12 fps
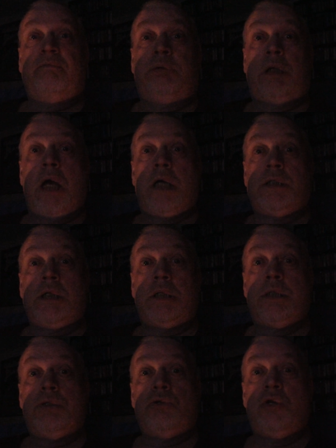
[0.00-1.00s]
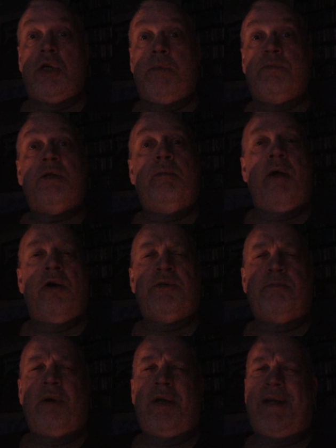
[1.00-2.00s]
pleasant dreams. Tomorrow's
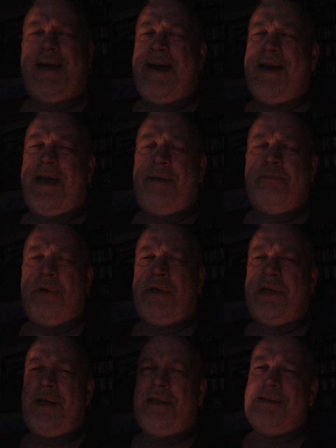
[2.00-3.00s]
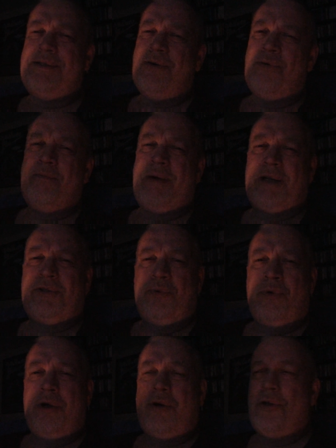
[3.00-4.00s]
Monday. I hate Mondays. Going back to
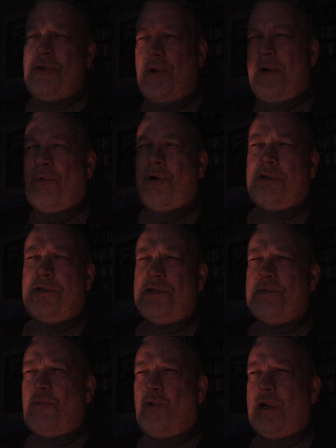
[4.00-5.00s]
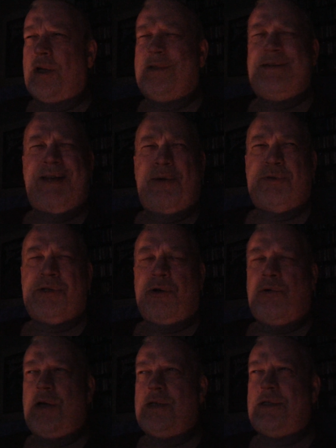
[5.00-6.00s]
work, although I worked this morning. Today was a
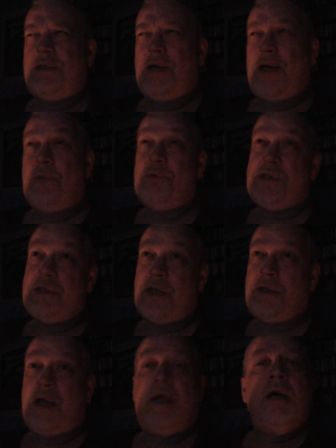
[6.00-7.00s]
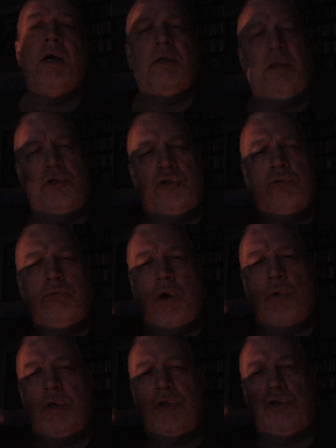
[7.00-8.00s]
crazy day. It was Sunday. Did you
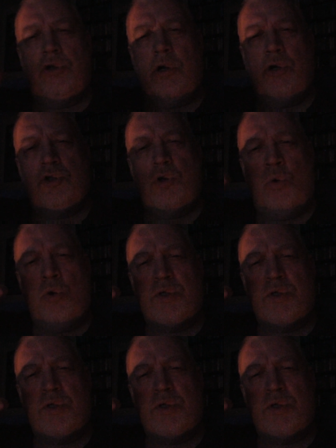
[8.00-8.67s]
go to church or